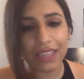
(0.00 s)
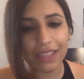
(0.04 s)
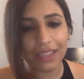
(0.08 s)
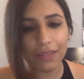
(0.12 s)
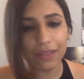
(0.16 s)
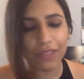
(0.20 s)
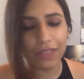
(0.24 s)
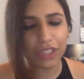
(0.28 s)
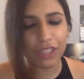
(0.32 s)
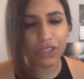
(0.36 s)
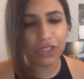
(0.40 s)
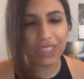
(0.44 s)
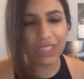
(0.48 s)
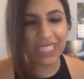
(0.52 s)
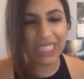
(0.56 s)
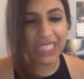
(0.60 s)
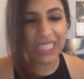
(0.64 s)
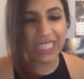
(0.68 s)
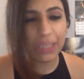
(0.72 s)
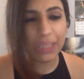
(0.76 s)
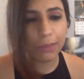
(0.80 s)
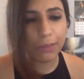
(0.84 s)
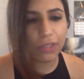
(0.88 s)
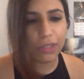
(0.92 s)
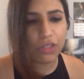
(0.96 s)
and then when you
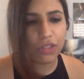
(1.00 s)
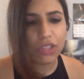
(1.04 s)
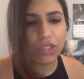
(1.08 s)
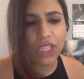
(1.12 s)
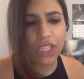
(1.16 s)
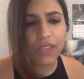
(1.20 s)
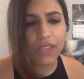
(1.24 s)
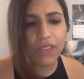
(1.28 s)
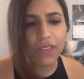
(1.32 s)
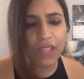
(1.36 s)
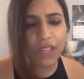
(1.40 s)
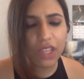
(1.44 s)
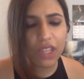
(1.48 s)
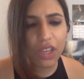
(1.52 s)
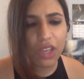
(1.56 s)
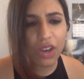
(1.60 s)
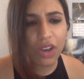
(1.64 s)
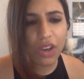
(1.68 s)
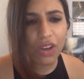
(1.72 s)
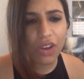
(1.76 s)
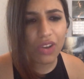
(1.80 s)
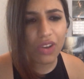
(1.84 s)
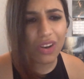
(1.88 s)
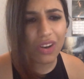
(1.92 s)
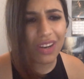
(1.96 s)
see the music
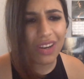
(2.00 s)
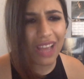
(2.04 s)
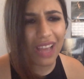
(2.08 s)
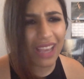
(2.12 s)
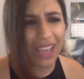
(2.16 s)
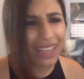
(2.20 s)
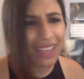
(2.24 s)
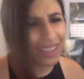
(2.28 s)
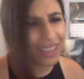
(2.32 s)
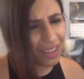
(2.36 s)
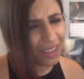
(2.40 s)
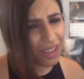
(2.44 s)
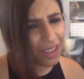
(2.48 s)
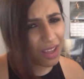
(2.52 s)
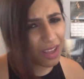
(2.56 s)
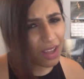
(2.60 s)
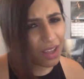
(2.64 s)
video you're like